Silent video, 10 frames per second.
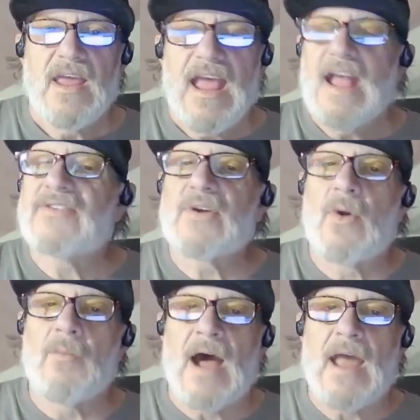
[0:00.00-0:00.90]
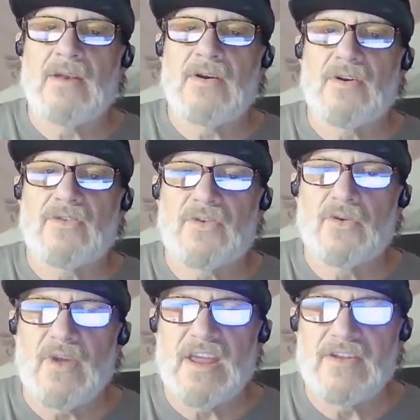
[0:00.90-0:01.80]
It's a reminder
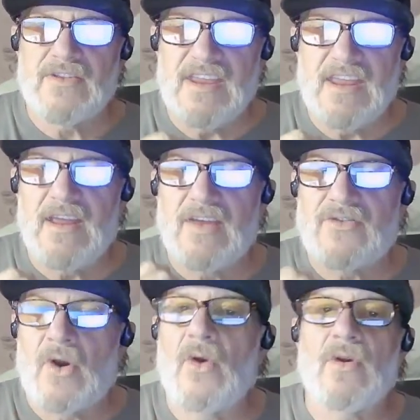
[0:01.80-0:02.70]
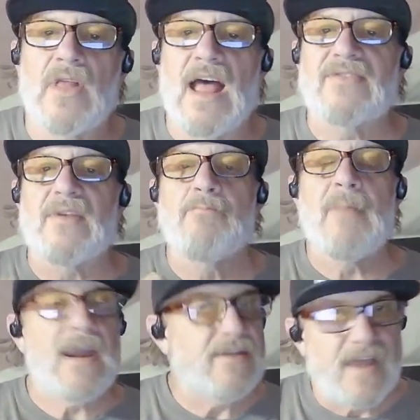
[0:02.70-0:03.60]
to eternalize and
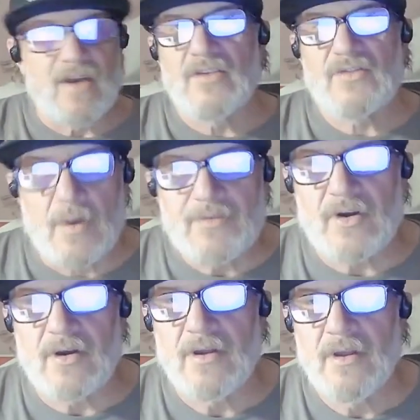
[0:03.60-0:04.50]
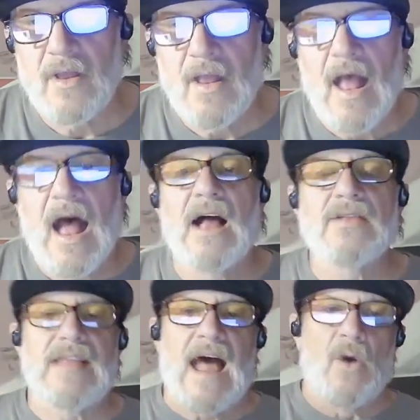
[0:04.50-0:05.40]
meditate on Scripture,
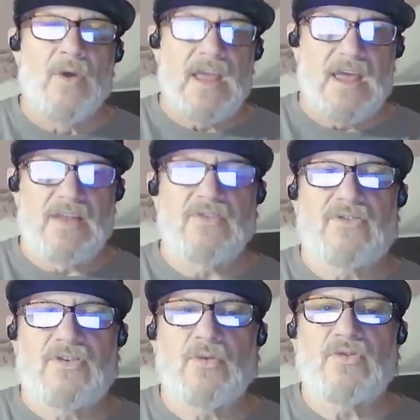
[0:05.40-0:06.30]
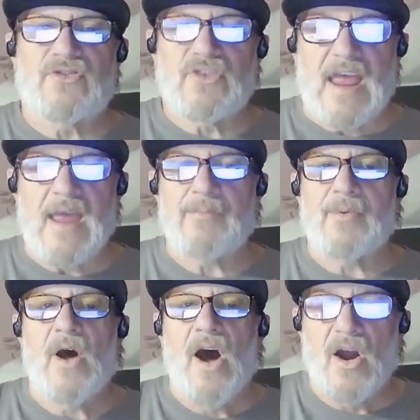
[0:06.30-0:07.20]
allowing it to shape
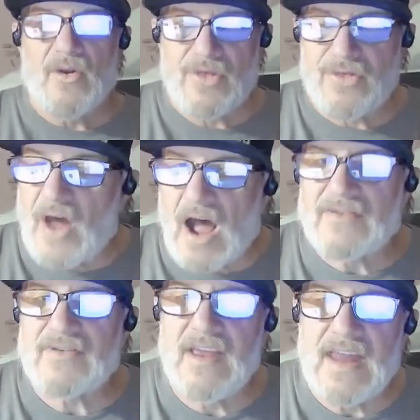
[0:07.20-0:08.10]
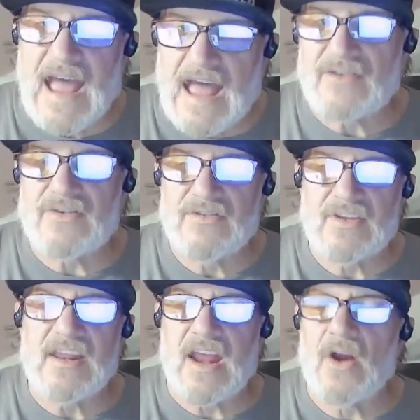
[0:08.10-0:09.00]
our thoughts and actions
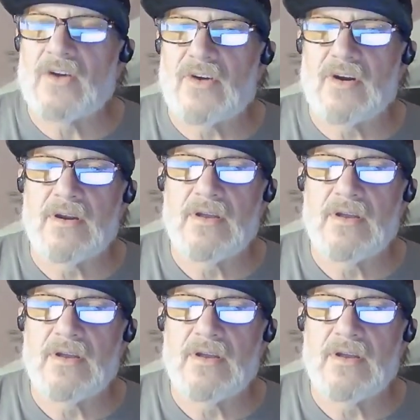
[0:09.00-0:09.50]
and character.